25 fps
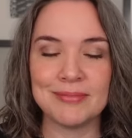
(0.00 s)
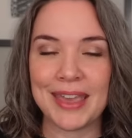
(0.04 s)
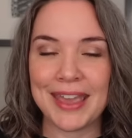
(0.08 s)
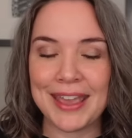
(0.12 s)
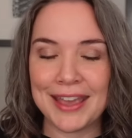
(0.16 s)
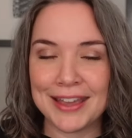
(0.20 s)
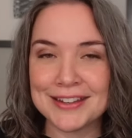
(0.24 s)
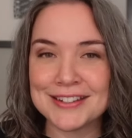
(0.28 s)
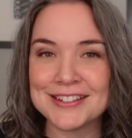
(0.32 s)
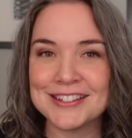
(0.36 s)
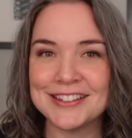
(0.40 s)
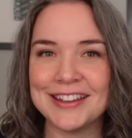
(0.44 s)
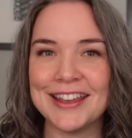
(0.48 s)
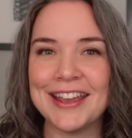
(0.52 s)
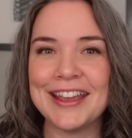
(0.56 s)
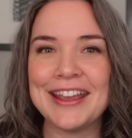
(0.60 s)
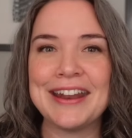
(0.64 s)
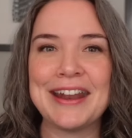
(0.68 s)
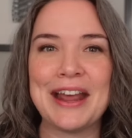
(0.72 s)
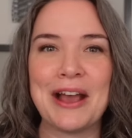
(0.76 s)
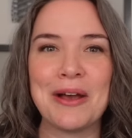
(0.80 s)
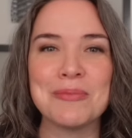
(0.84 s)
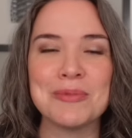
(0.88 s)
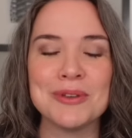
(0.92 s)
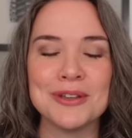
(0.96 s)
and it
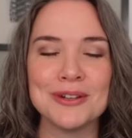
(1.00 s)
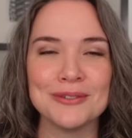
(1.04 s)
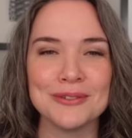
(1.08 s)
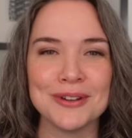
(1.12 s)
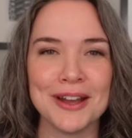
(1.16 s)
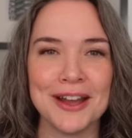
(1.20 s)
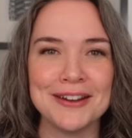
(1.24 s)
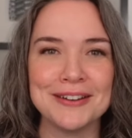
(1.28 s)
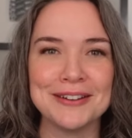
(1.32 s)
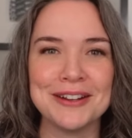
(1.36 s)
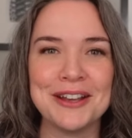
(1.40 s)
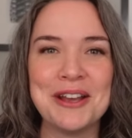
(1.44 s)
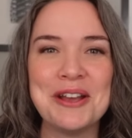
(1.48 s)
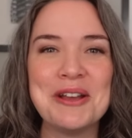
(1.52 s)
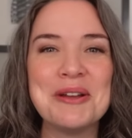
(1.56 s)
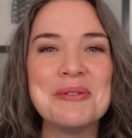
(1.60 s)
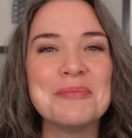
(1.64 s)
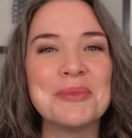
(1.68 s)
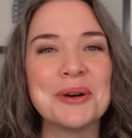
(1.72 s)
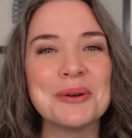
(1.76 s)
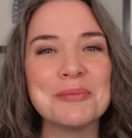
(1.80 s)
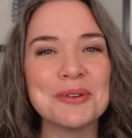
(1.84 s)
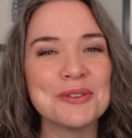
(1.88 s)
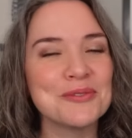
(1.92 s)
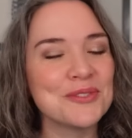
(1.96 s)
can help you to run
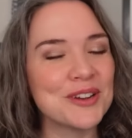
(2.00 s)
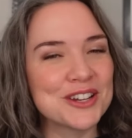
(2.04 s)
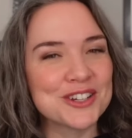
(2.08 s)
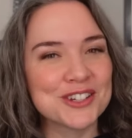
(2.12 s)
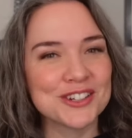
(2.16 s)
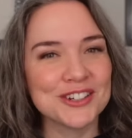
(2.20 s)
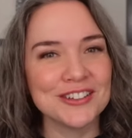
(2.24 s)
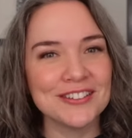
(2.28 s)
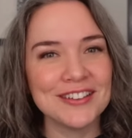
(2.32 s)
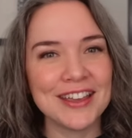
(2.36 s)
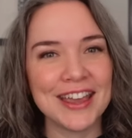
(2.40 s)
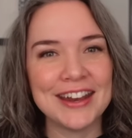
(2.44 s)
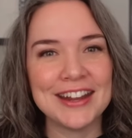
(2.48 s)
more professional